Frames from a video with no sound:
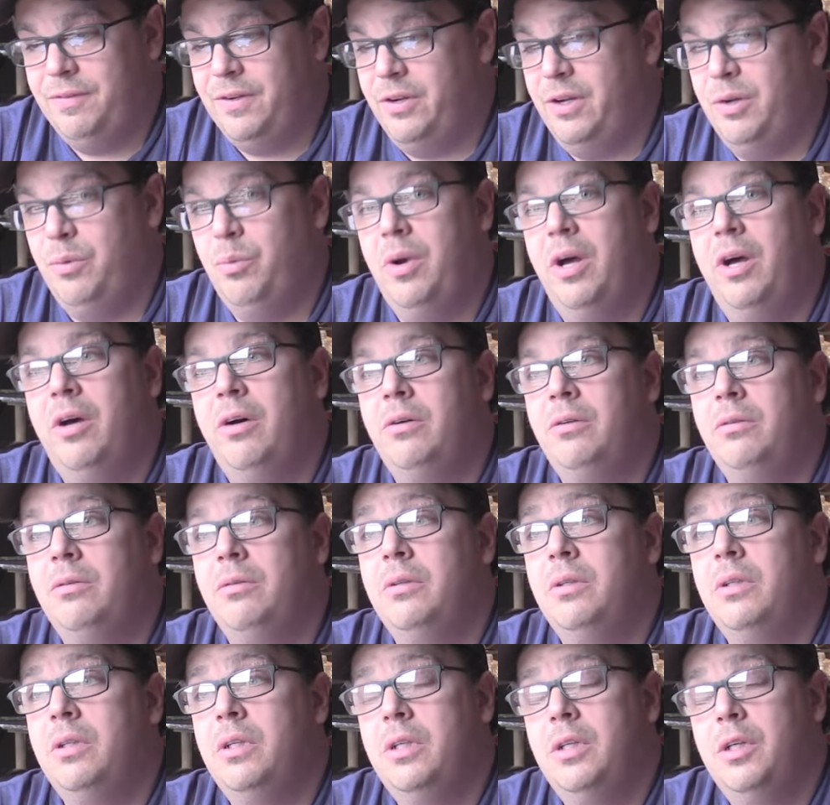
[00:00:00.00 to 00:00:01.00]
very well,
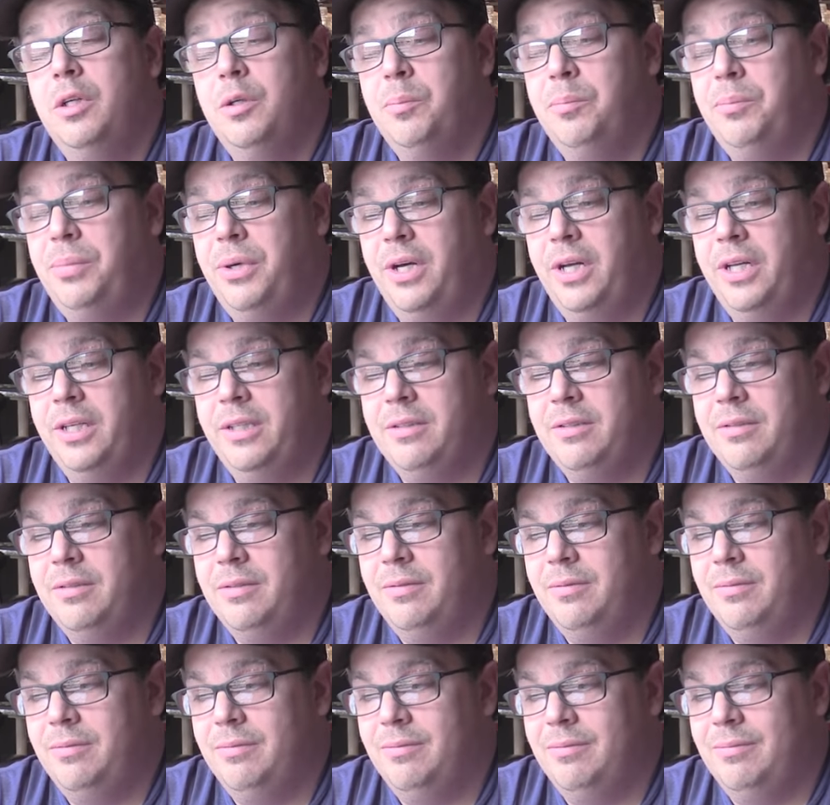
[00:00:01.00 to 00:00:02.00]
but
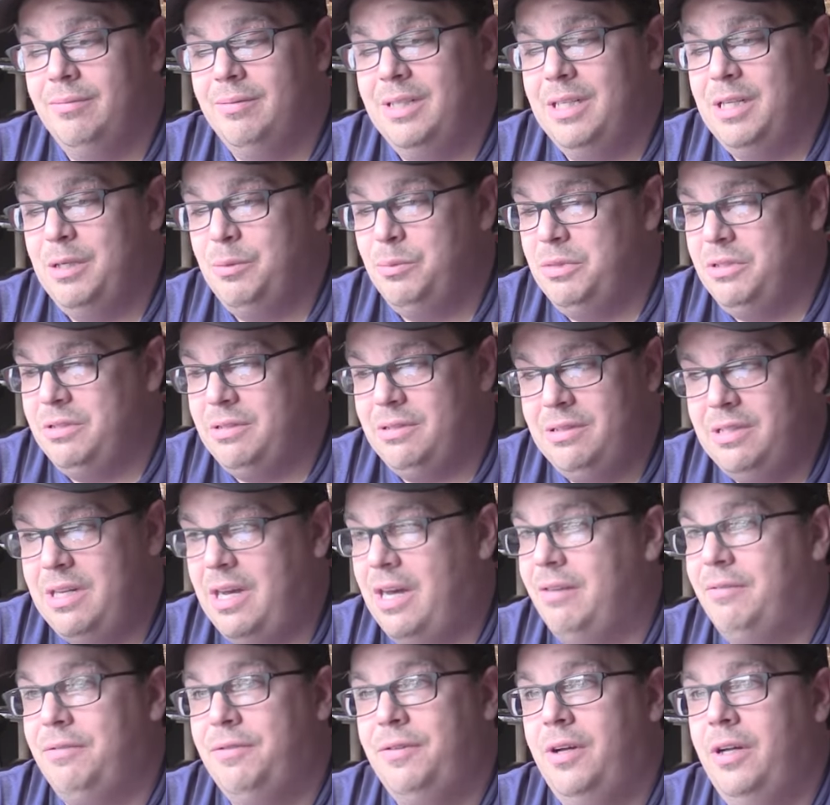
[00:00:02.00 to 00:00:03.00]
it was
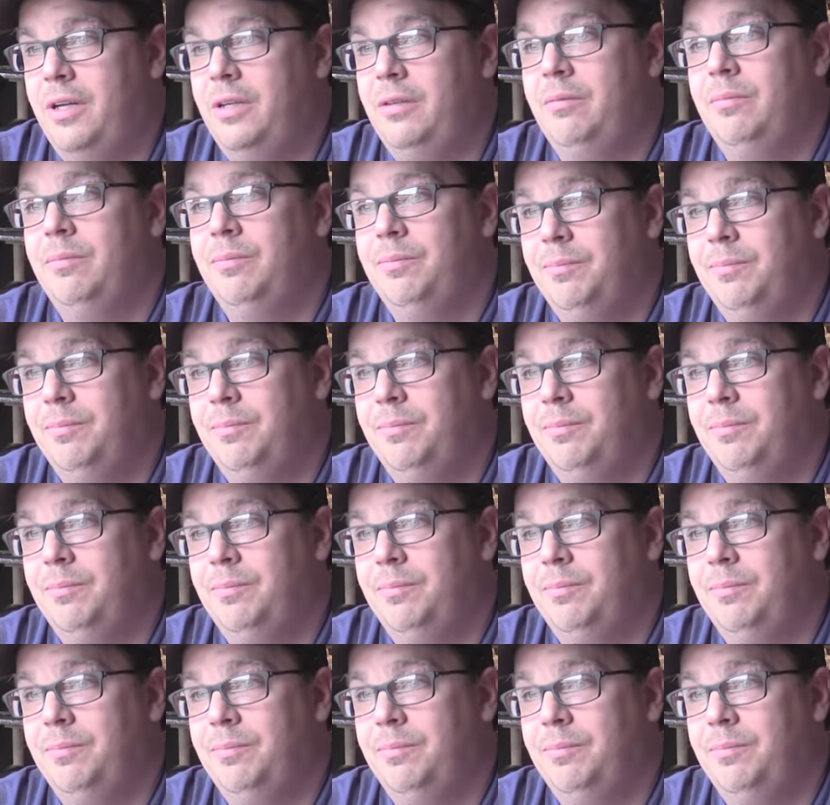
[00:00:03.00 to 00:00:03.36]
not fun